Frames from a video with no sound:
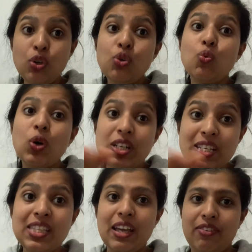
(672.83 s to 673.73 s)
what is
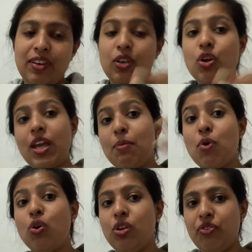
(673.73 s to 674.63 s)
the effect or
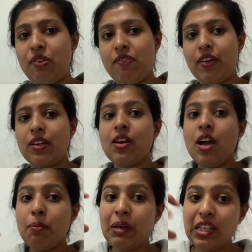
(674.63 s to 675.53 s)
amount of effect,
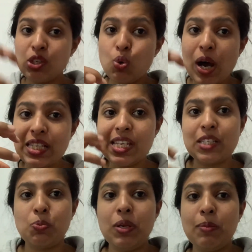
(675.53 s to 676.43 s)
but in
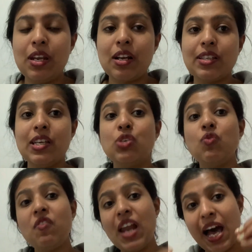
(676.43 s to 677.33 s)
quasi-experimental research we
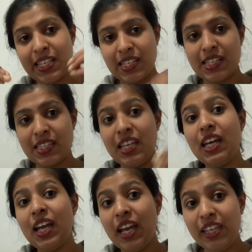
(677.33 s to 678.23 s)
will assess the
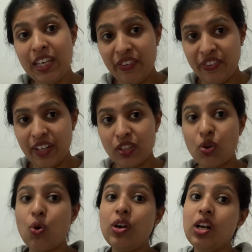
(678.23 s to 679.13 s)
effect
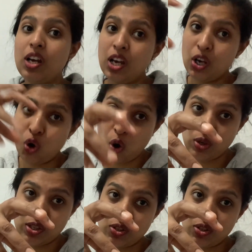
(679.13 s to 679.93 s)
on cause.